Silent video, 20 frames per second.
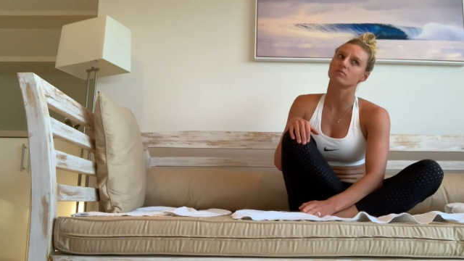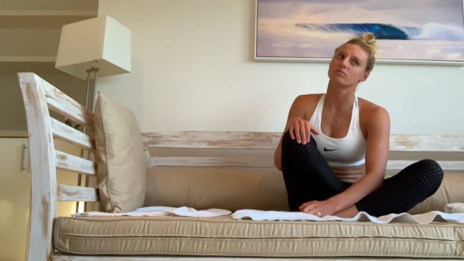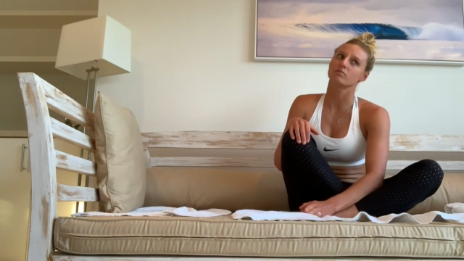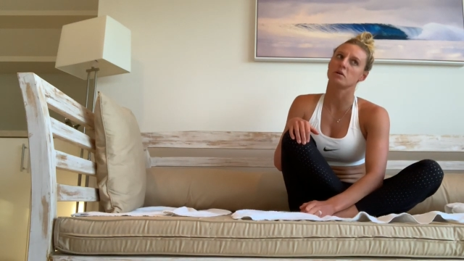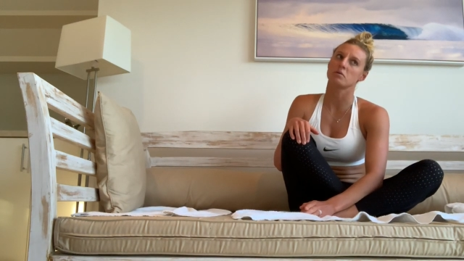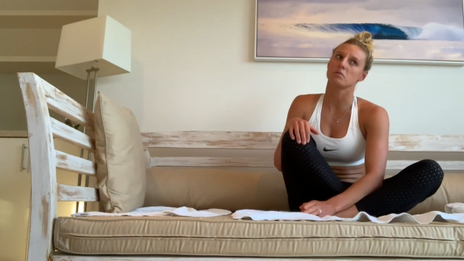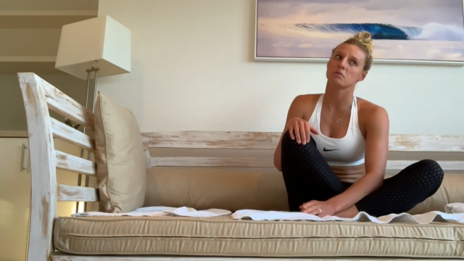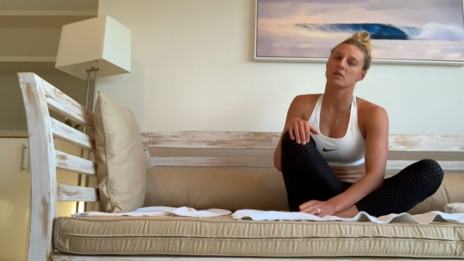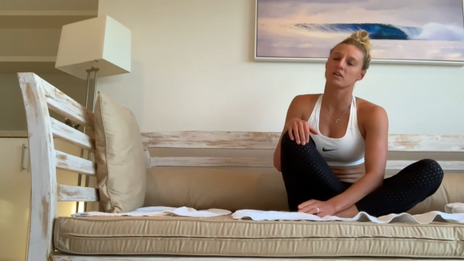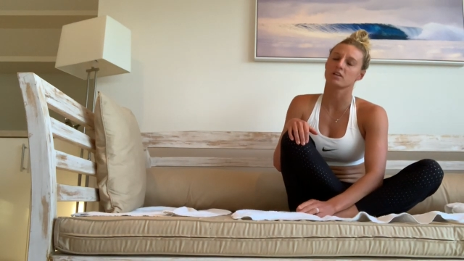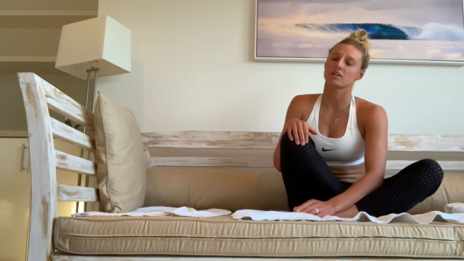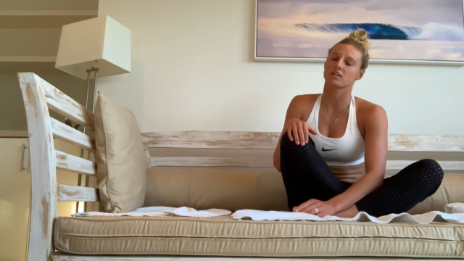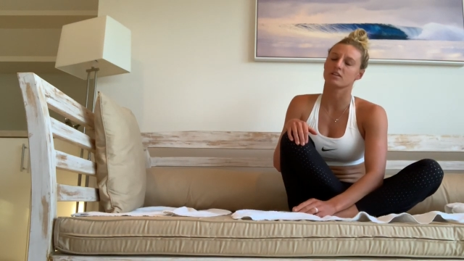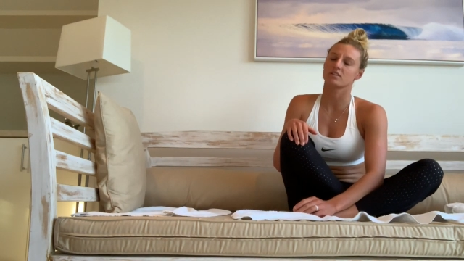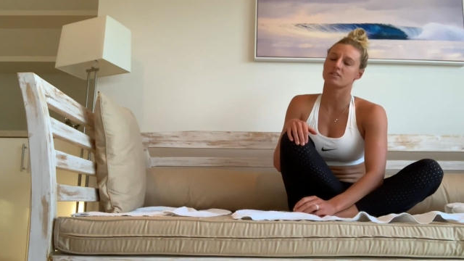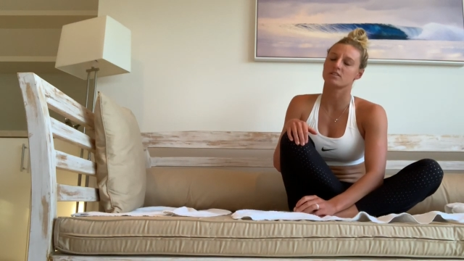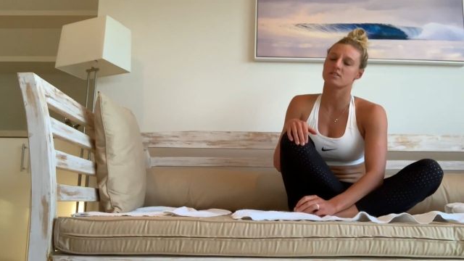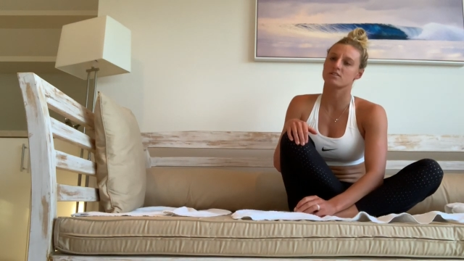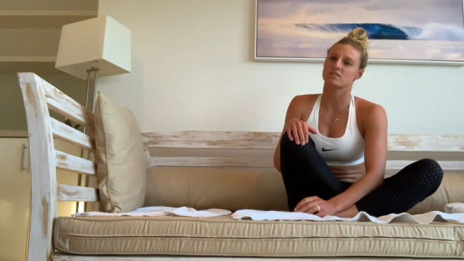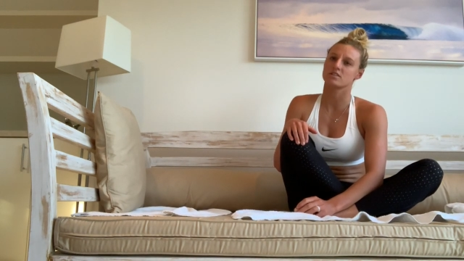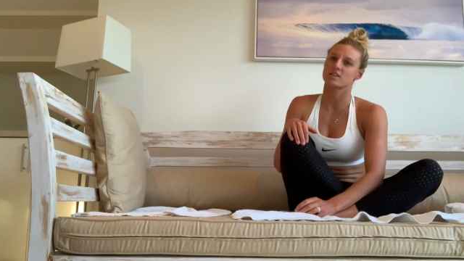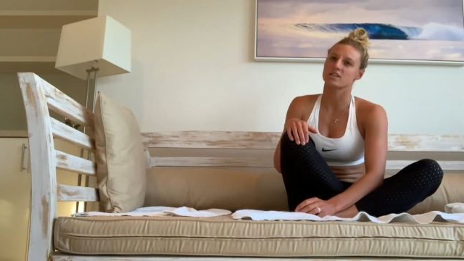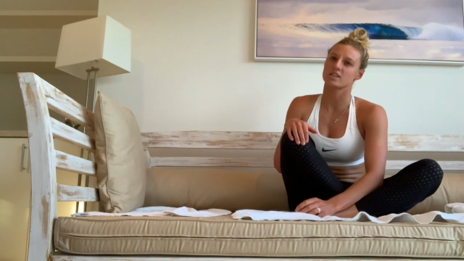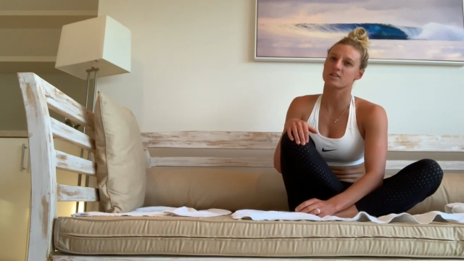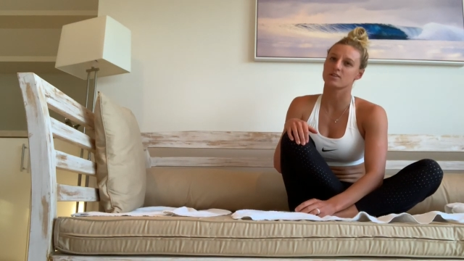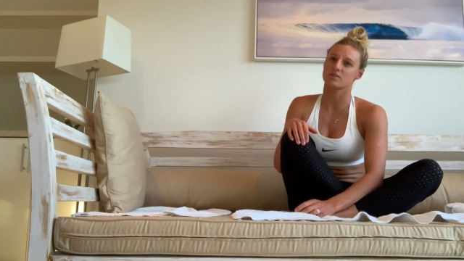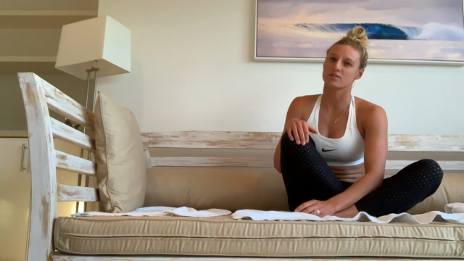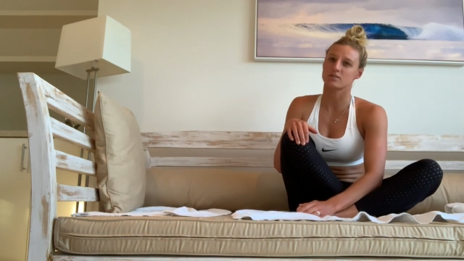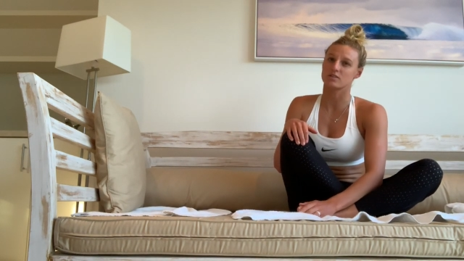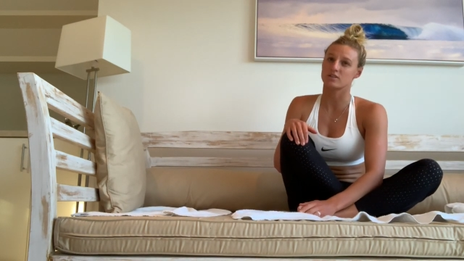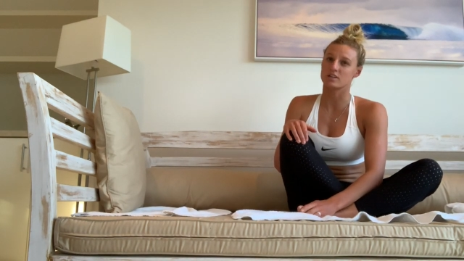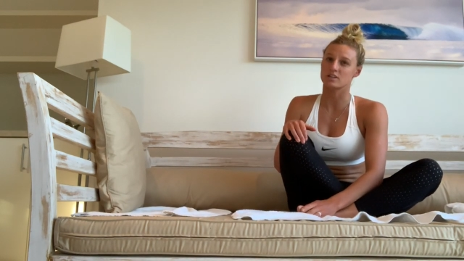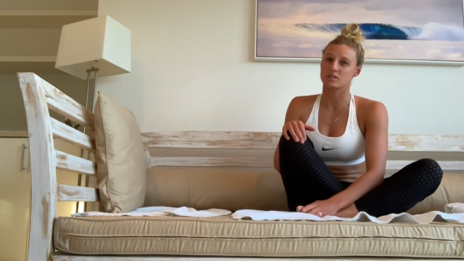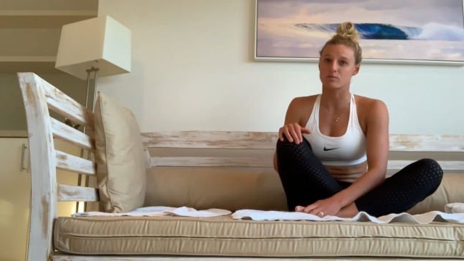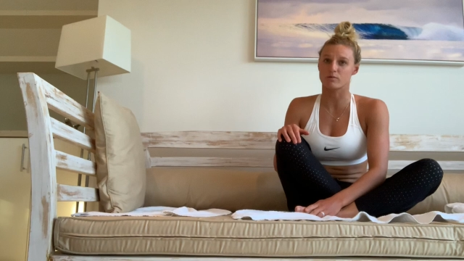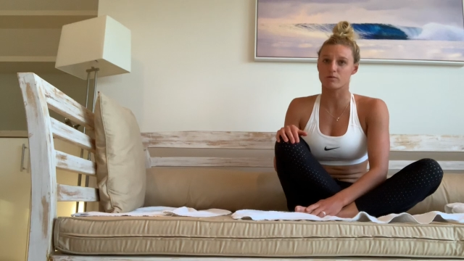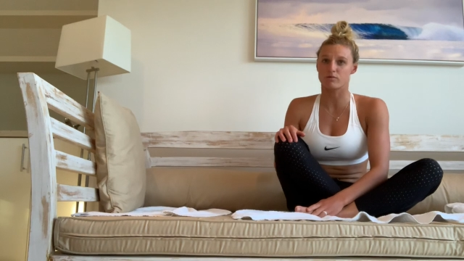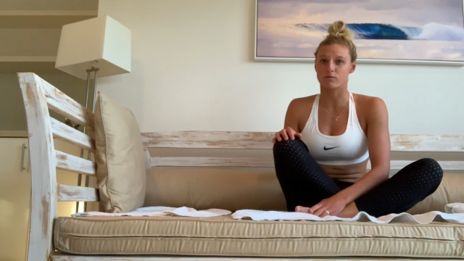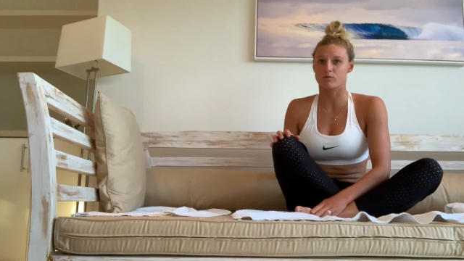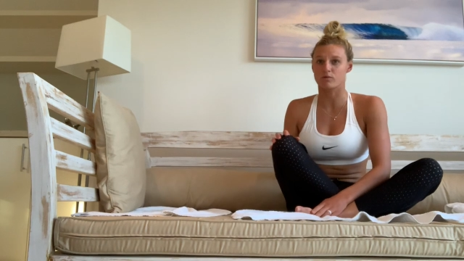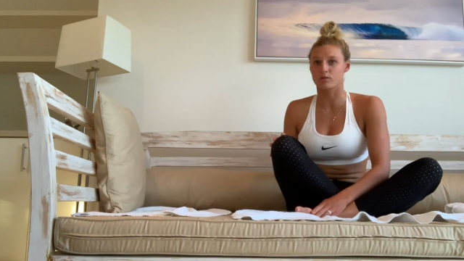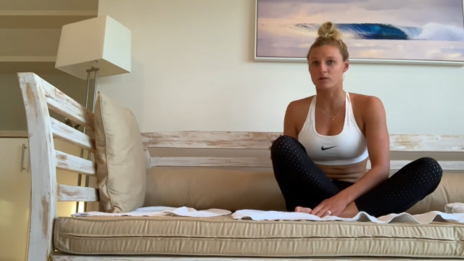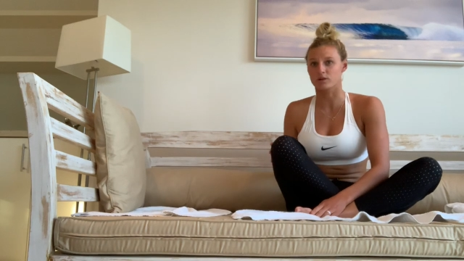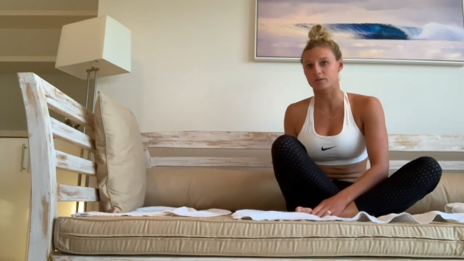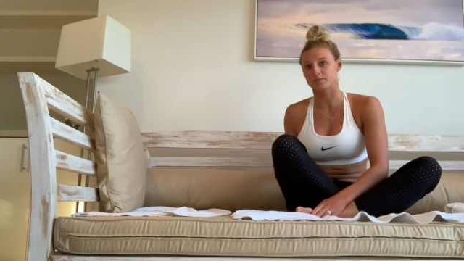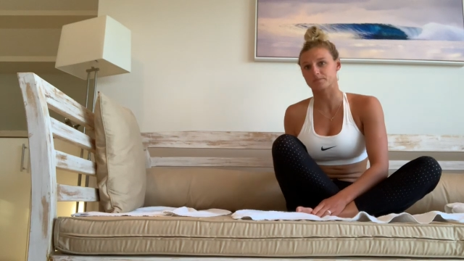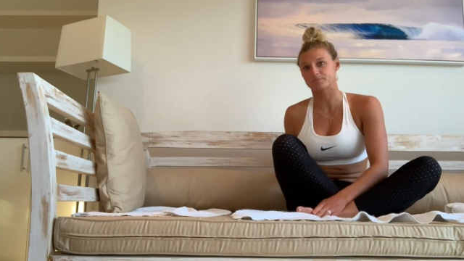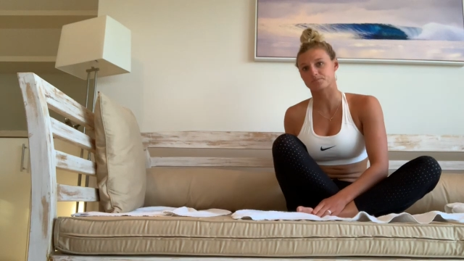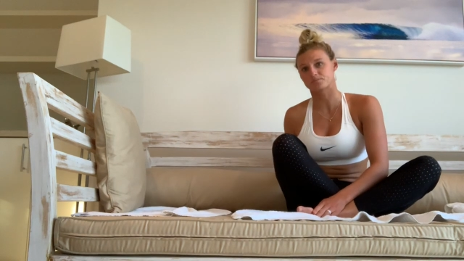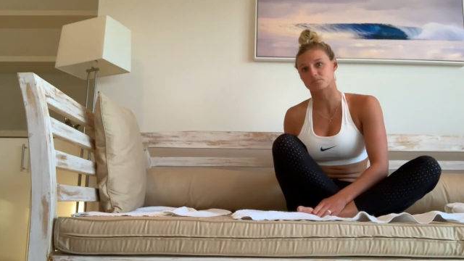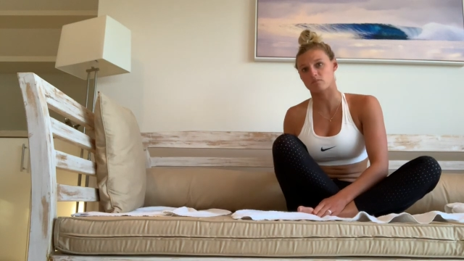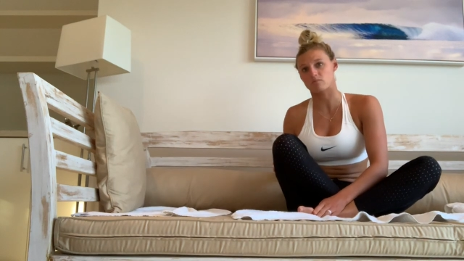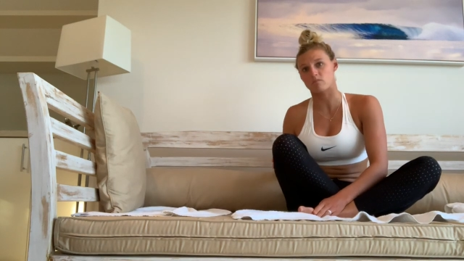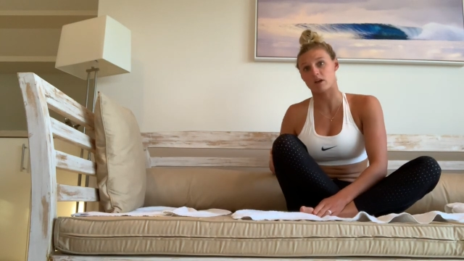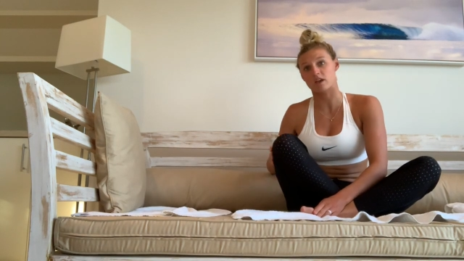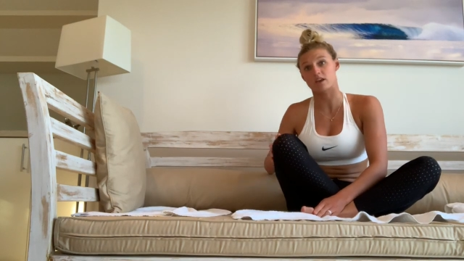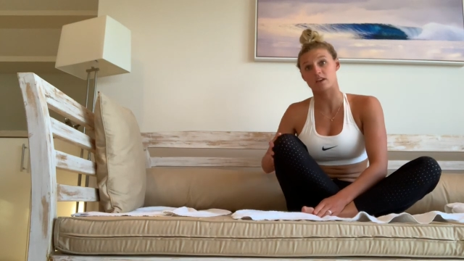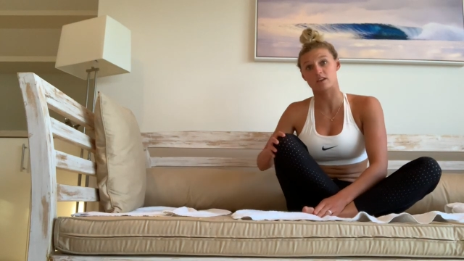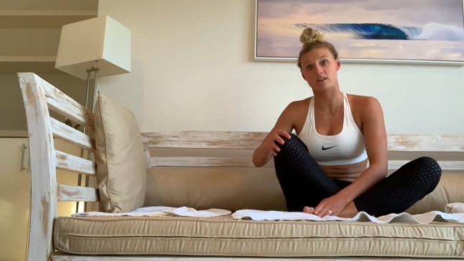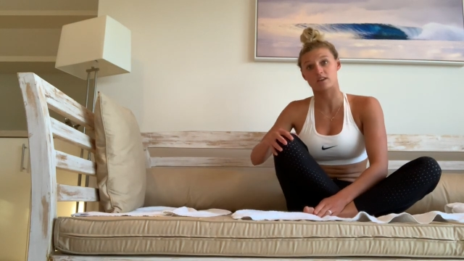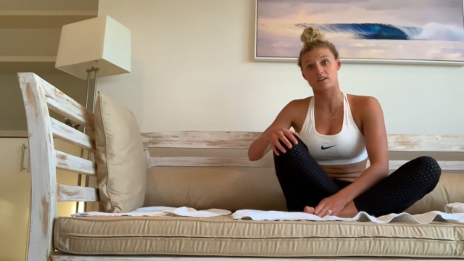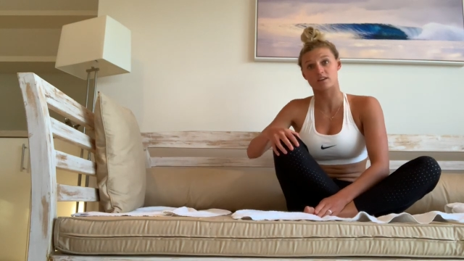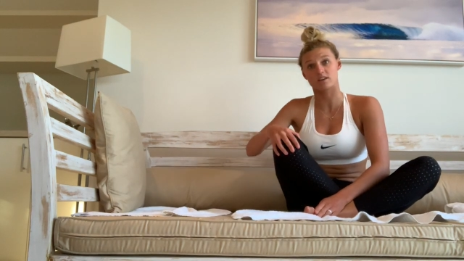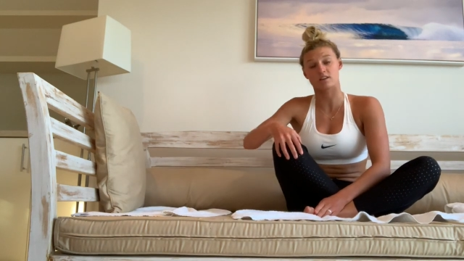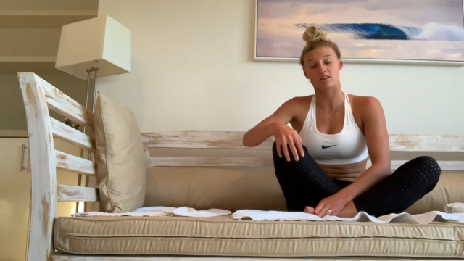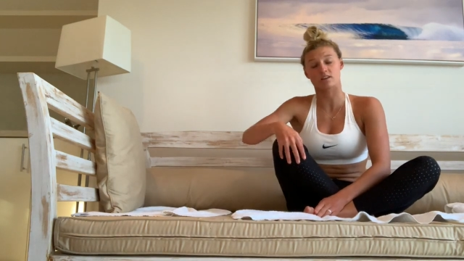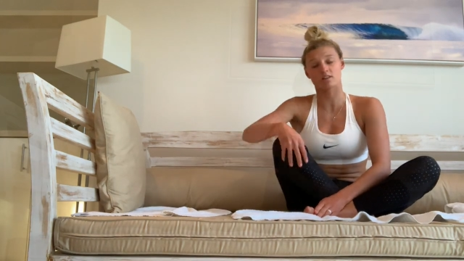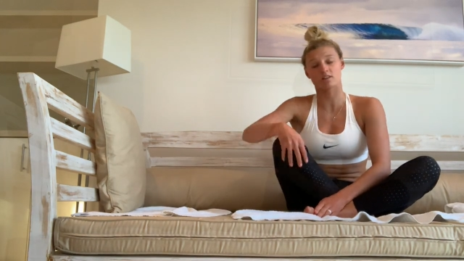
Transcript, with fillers: maybe like a day or two days before my heat in